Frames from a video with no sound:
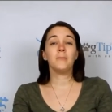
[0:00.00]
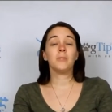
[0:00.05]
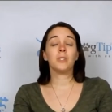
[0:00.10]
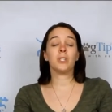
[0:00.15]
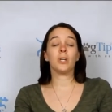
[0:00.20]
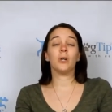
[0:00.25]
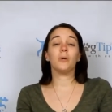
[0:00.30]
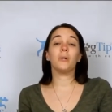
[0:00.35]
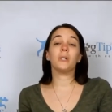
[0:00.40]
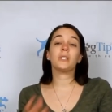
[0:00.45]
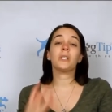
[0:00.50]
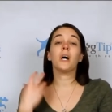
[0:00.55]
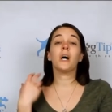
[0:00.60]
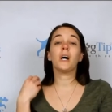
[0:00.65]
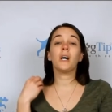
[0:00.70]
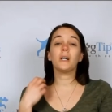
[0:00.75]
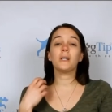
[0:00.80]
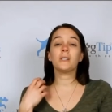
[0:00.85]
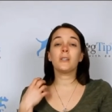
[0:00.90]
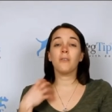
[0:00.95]
So it's
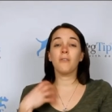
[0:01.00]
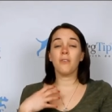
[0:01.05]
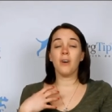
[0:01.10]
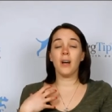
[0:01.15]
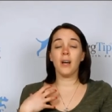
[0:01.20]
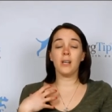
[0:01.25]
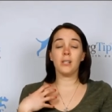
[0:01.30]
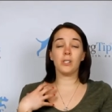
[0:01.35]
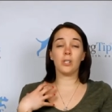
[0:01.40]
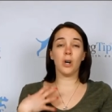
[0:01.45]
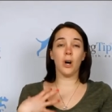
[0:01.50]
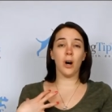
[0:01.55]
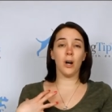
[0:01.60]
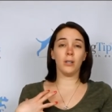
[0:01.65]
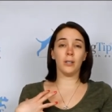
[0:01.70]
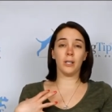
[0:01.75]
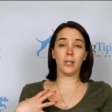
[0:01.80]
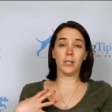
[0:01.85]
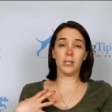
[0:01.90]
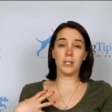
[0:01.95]
hard to find
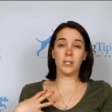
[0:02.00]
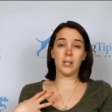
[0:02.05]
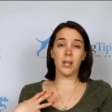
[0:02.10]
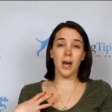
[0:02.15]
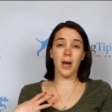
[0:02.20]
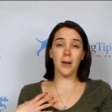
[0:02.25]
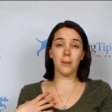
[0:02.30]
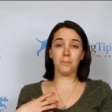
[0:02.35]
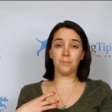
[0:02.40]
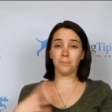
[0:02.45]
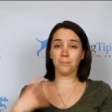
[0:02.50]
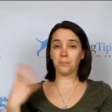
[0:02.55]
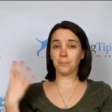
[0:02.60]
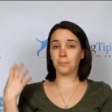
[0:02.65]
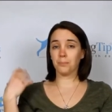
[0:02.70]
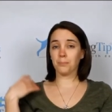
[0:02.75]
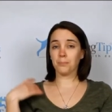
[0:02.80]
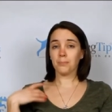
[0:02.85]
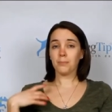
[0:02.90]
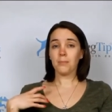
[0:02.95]
collars that
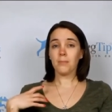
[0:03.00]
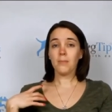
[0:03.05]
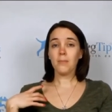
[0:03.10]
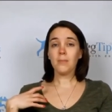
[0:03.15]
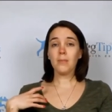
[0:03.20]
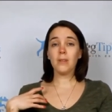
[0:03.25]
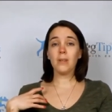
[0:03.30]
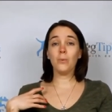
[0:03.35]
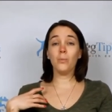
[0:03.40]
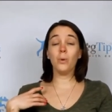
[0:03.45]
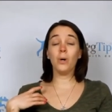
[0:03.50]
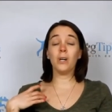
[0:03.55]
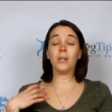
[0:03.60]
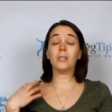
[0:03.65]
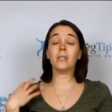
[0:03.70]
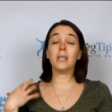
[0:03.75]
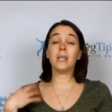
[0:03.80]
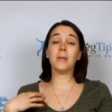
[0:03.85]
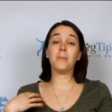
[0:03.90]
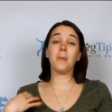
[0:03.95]

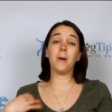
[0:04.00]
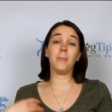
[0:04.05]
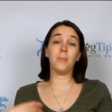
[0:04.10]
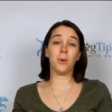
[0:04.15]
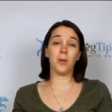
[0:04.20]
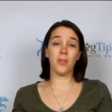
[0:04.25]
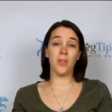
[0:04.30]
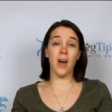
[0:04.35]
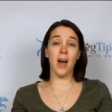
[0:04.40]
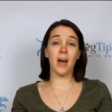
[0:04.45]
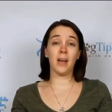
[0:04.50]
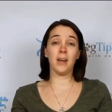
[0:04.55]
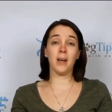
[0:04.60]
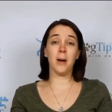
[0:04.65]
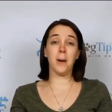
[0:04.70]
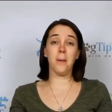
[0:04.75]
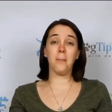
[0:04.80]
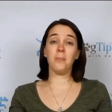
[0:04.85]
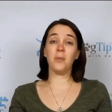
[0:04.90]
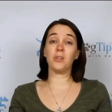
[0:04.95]
will keep up with that.
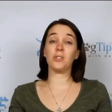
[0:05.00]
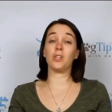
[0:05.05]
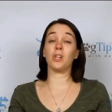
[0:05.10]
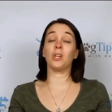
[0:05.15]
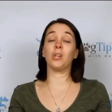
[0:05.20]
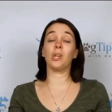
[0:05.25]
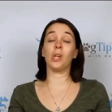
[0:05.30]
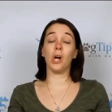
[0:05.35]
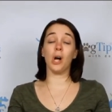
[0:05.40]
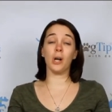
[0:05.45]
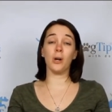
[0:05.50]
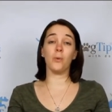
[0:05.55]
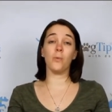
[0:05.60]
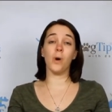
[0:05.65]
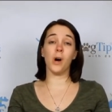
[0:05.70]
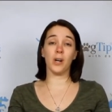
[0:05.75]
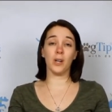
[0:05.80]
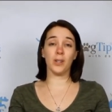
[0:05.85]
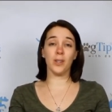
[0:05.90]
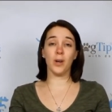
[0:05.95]
There's a lot of
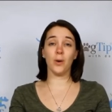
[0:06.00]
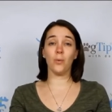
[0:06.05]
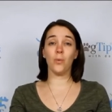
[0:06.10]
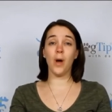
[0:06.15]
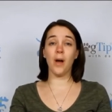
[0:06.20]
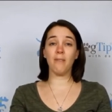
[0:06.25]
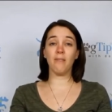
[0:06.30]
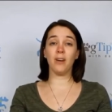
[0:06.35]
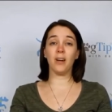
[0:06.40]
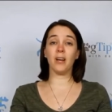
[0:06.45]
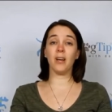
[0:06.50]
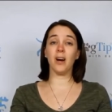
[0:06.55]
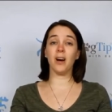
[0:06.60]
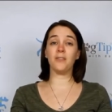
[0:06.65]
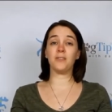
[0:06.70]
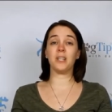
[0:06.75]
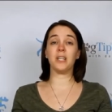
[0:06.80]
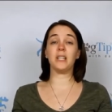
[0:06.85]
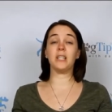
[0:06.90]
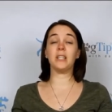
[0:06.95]
water. They're wet very
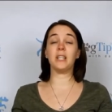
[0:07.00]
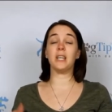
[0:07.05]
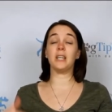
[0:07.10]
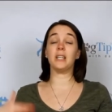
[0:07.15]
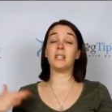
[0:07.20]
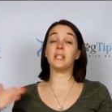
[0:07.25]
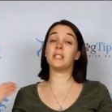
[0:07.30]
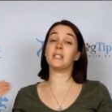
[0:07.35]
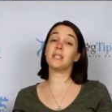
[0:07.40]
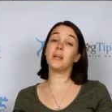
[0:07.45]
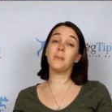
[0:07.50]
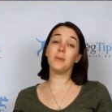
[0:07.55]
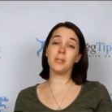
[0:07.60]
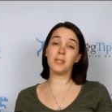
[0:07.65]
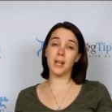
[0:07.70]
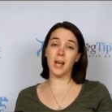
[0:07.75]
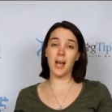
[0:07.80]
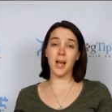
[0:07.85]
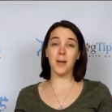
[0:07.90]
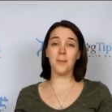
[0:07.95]
often. And then in the
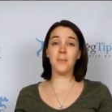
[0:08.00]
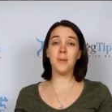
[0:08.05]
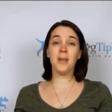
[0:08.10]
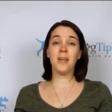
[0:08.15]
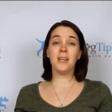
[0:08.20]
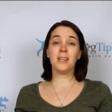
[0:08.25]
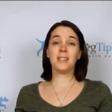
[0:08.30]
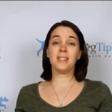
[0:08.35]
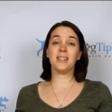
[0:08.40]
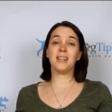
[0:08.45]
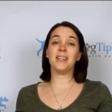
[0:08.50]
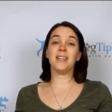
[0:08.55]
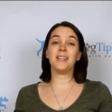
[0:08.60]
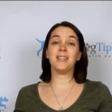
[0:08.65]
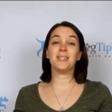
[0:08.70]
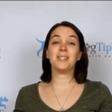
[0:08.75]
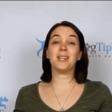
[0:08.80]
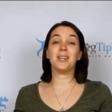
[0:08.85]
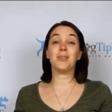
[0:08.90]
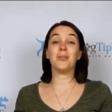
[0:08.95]
summertime, Sadie
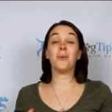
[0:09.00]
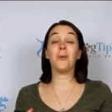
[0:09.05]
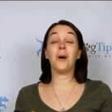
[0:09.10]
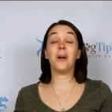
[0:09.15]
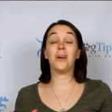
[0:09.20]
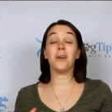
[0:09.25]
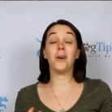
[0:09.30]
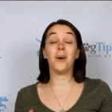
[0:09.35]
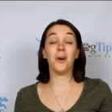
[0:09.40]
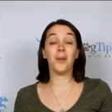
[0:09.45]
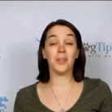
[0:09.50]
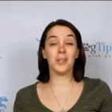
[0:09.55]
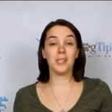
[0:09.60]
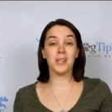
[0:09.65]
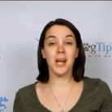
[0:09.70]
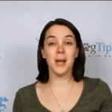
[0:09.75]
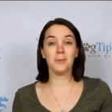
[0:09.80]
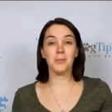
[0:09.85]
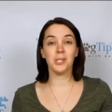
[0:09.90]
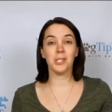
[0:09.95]
is in the water all the
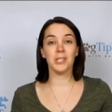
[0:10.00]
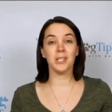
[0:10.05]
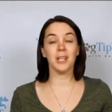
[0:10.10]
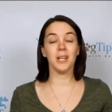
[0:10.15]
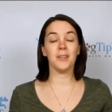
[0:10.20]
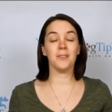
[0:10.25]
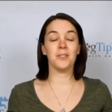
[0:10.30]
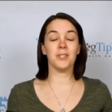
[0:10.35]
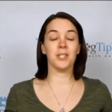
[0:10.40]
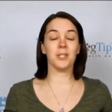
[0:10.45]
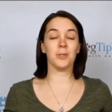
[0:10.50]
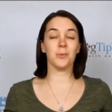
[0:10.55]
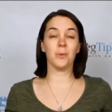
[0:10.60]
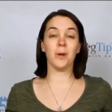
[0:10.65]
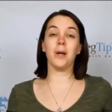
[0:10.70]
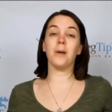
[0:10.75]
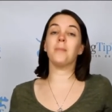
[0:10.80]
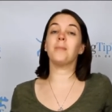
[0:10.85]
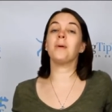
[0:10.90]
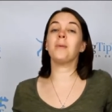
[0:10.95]
time. She loves to
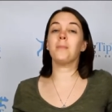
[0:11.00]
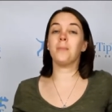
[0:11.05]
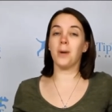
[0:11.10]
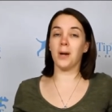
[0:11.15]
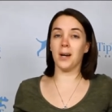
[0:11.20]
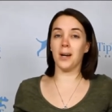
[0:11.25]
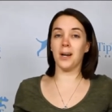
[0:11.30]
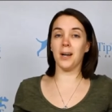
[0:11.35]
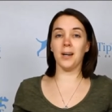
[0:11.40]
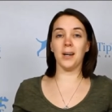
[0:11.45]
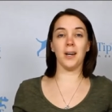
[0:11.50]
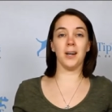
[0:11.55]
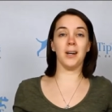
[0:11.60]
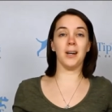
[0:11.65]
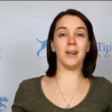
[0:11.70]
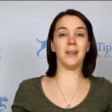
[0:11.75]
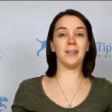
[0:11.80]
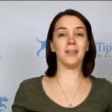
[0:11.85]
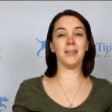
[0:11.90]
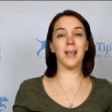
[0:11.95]
swim per
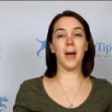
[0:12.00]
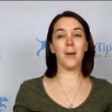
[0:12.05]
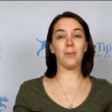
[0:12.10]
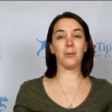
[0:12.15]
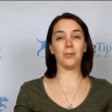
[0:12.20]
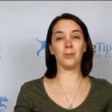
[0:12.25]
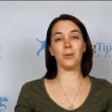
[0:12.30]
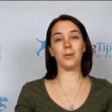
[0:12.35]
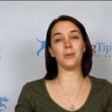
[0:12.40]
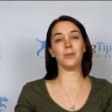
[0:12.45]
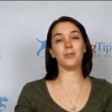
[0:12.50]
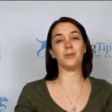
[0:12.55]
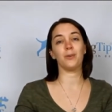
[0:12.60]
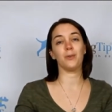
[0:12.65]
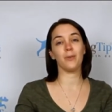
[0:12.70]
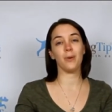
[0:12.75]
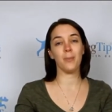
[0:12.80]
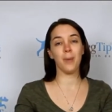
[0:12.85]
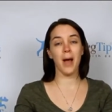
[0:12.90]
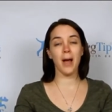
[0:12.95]
her Labrador
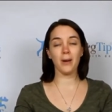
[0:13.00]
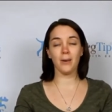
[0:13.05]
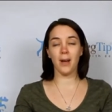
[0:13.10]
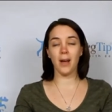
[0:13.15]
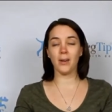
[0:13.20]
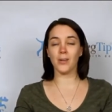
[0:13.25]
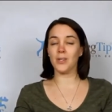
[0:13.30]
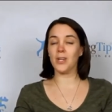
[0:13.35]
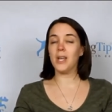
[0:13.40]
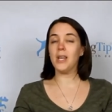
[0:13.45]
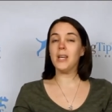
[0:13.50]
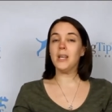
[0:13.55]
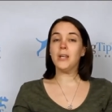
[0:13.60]
Retriever background.